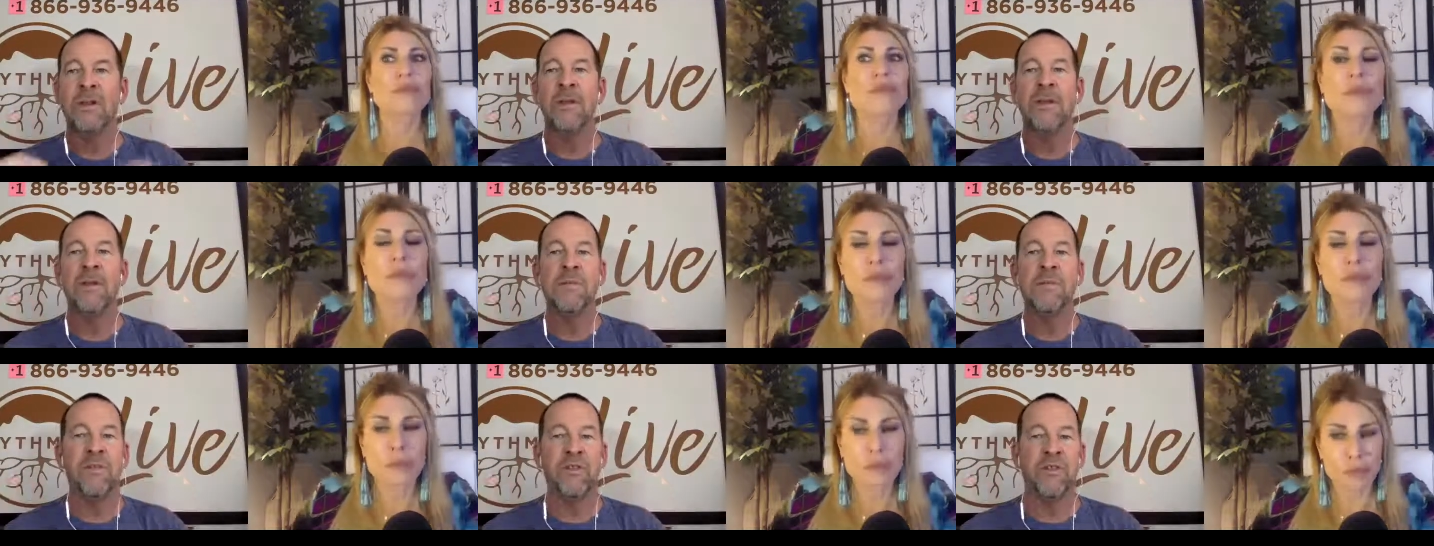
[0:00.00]

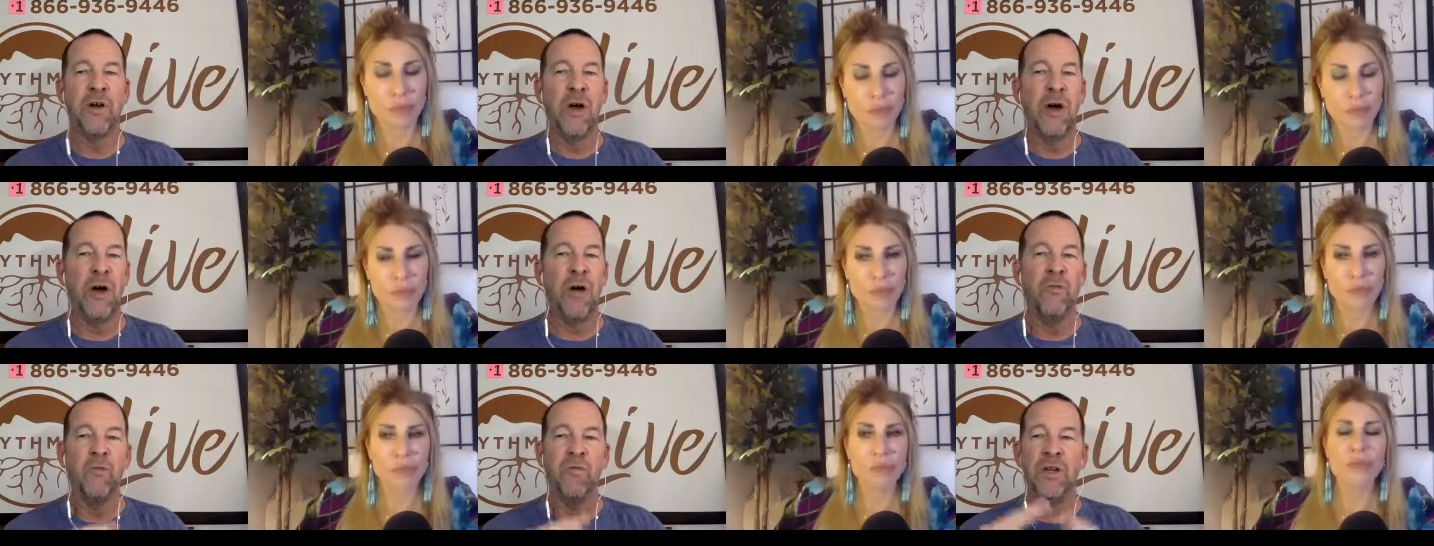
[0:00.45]
Speaker 1: but they're
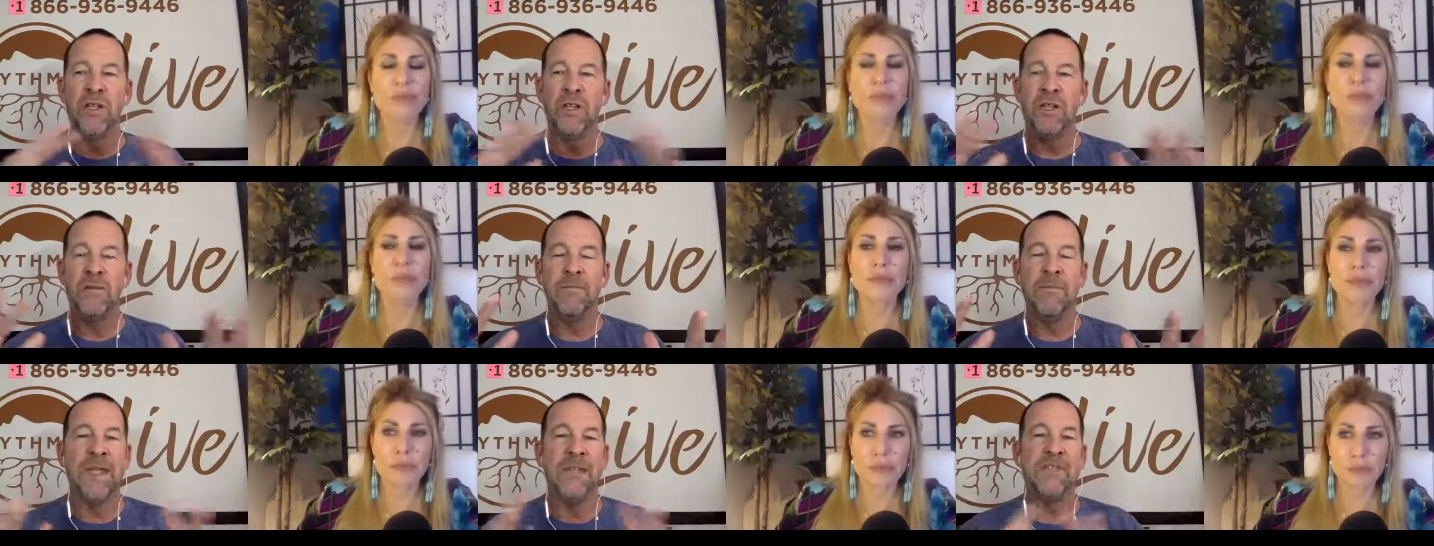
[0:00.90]
all really
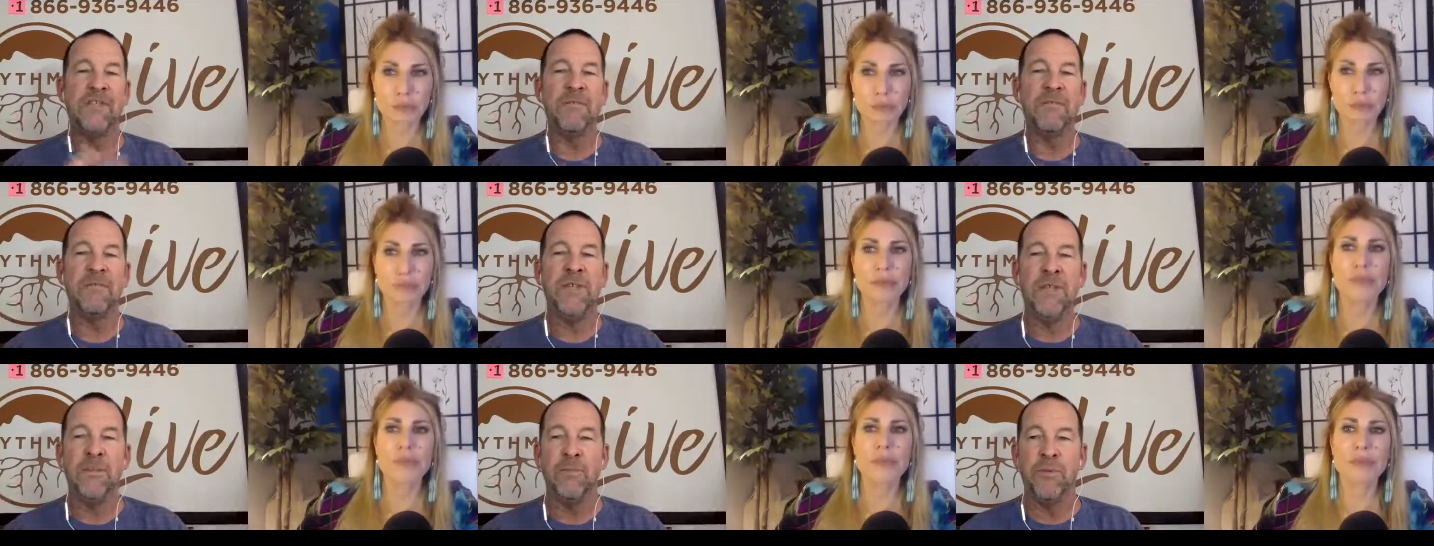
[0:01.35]
amazing
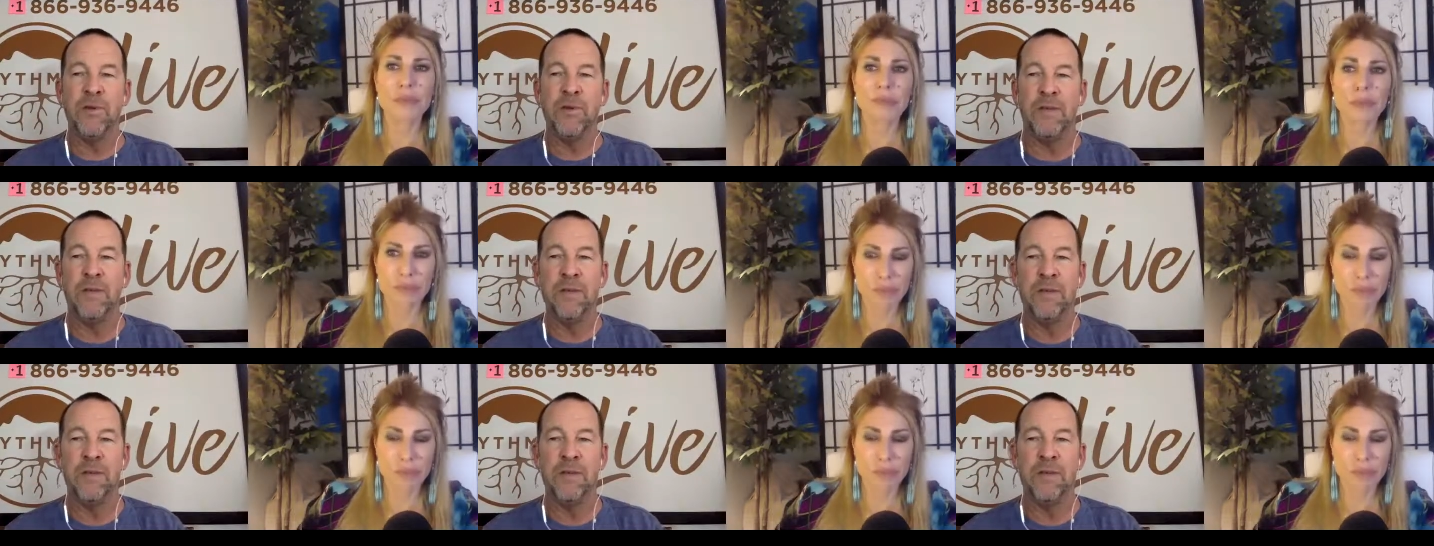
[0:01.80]
people.